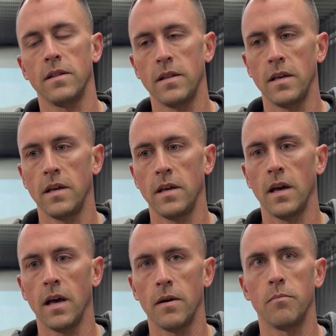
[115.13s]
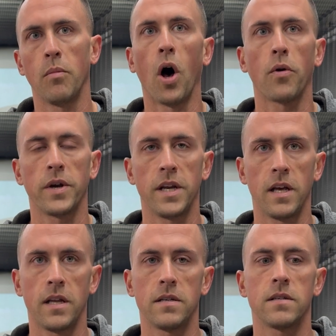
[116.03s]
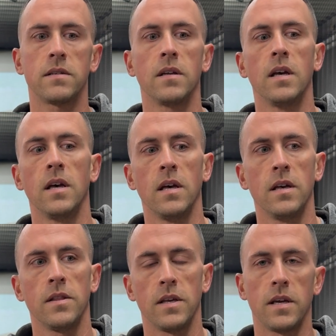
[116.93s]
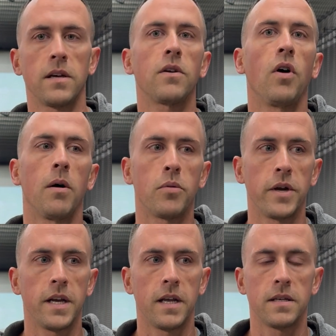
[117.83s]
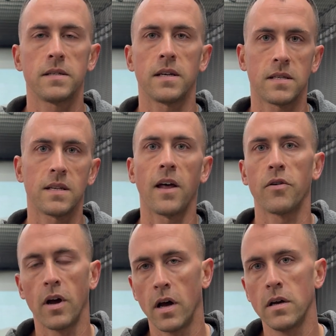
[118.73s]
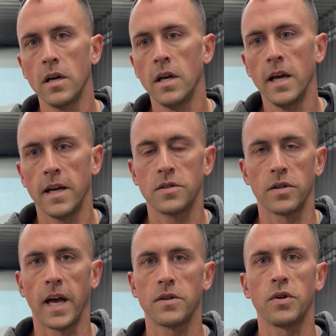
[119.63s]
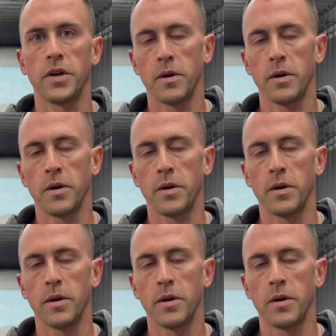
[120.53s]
the ball readings, the club readings, etc and so that's really